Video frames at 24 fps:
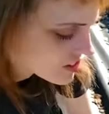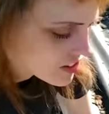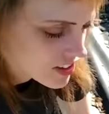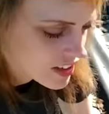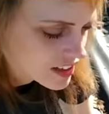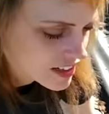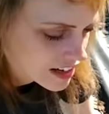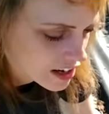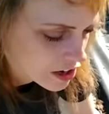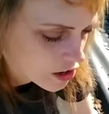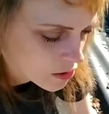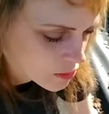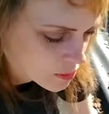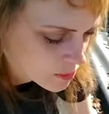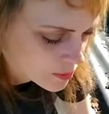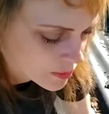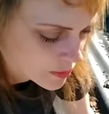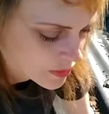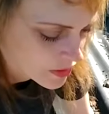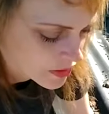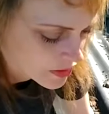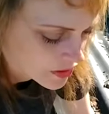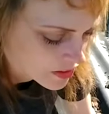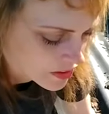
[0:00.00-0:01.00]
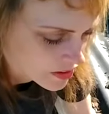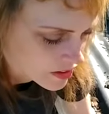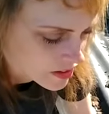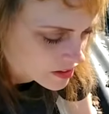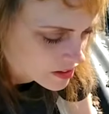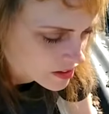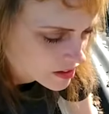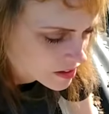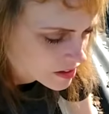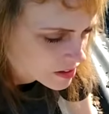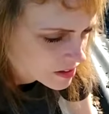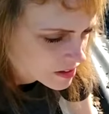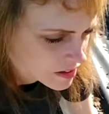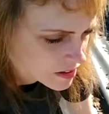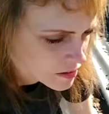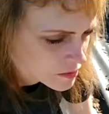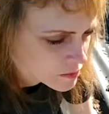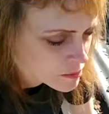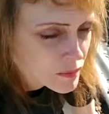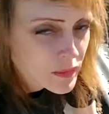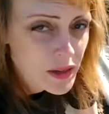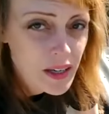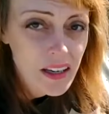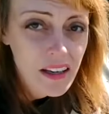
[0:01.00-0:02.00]
going to help
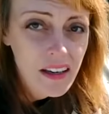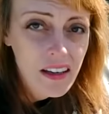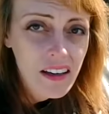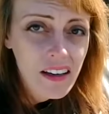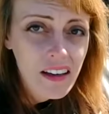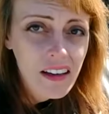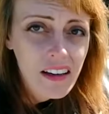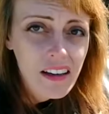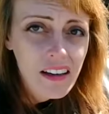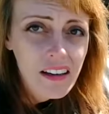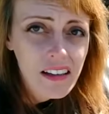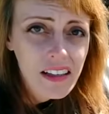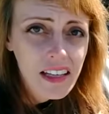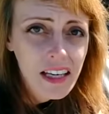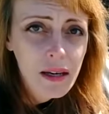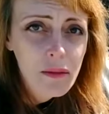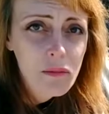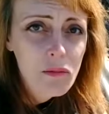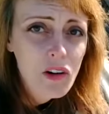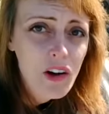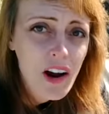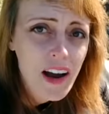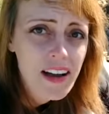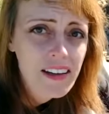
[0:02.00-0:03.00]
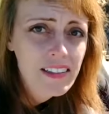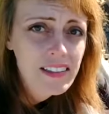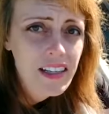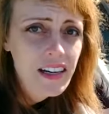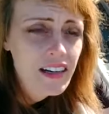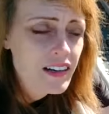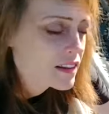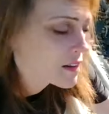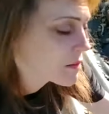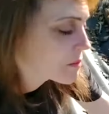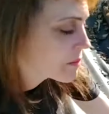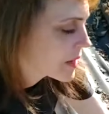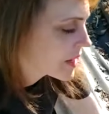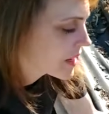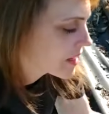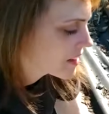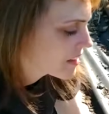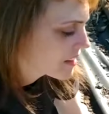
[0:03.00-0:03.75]
me keep grass out of the bed.